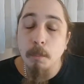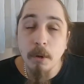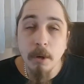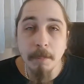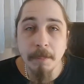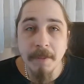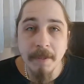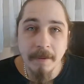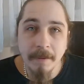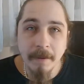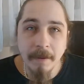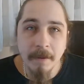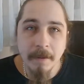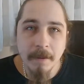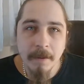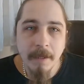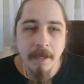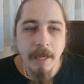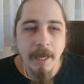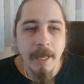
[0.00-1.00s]
popular,
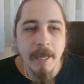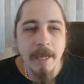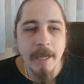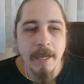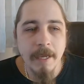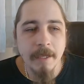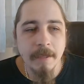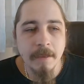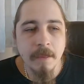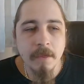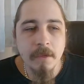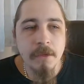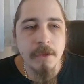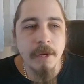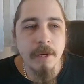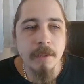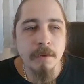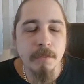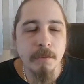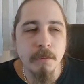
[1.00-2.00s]
and
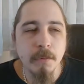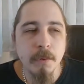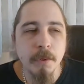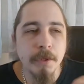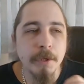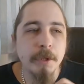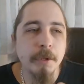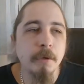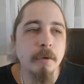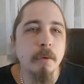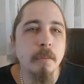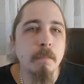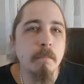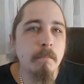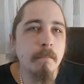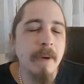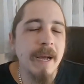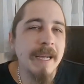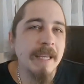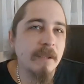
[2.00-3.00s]
therefore you
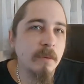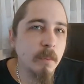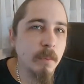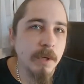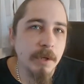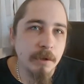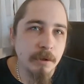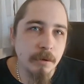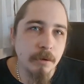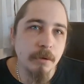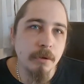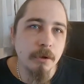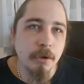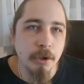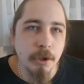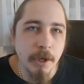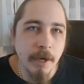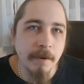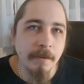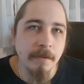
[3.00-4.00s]
might wish to
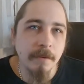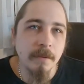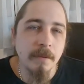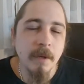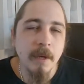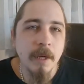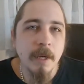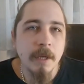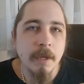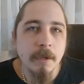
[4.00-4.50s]
shift